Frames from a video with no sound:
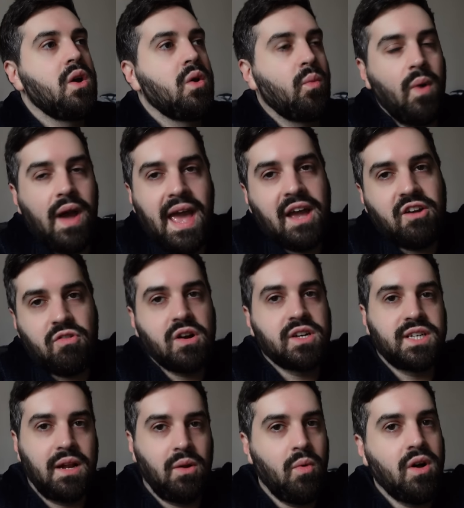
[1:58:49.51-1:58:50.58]
where
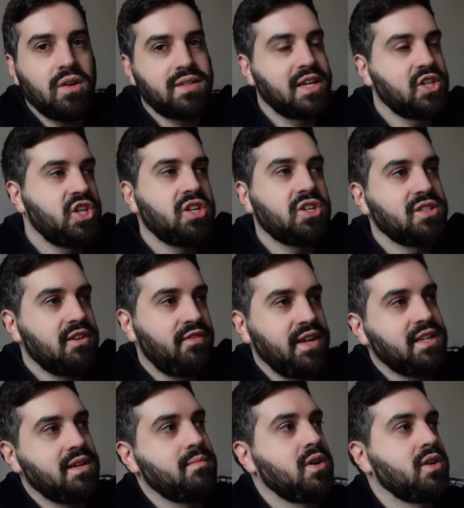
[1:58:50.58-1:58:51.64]
Crocodile was. Like, she couldn't
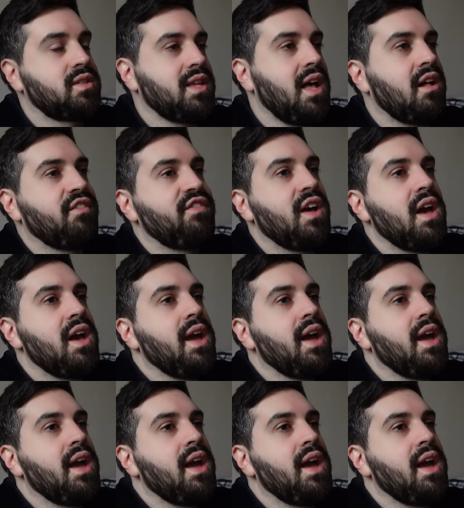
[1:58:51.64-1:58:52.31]
defeat him herself.